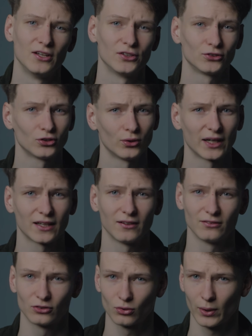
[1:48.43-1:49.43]
So I
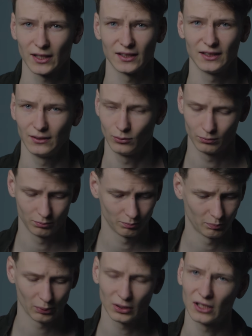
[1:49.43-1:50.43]
can quickly
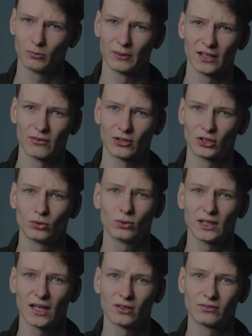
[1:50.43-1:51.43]
pull out my
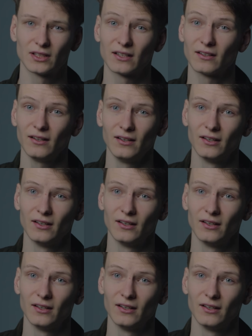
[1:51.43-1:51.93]
FX3 out of there,